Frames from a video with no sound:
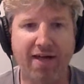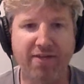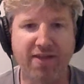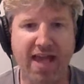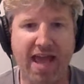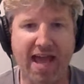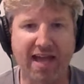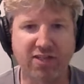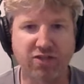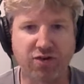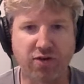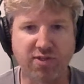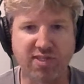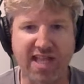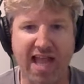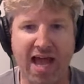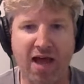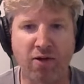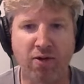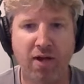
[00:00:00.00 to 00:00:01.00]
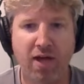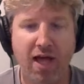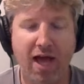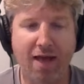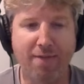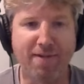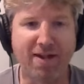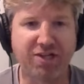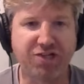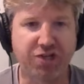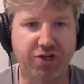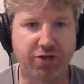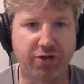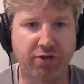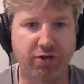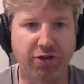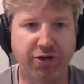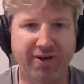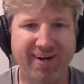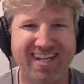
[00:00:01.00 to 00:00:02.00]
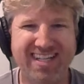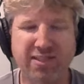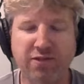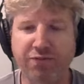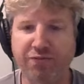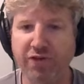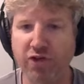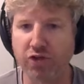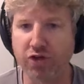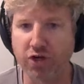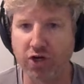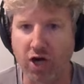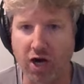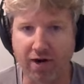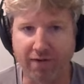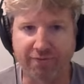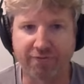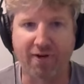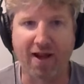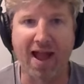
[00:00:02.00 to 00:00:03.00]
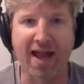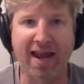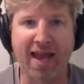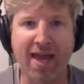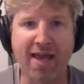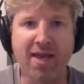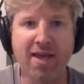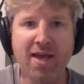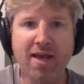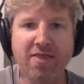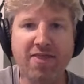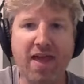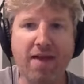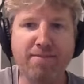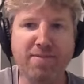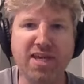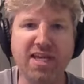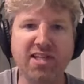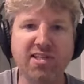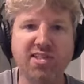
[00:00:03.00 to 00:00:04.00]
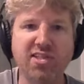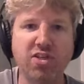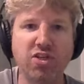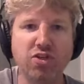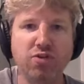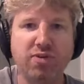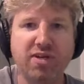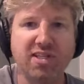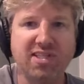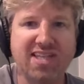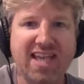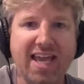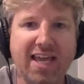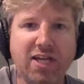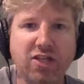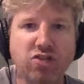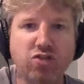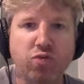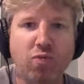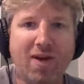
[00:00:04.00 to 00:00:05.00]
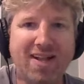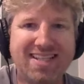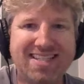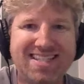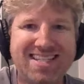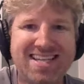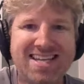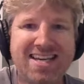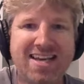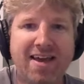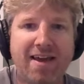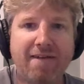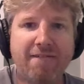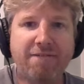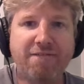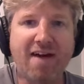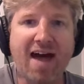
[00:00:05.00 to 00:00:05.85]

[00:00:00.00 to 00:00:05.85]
on the Astros. Now, I mentioned earlier, it is Fill Your Cart Friday. That means you can take 25%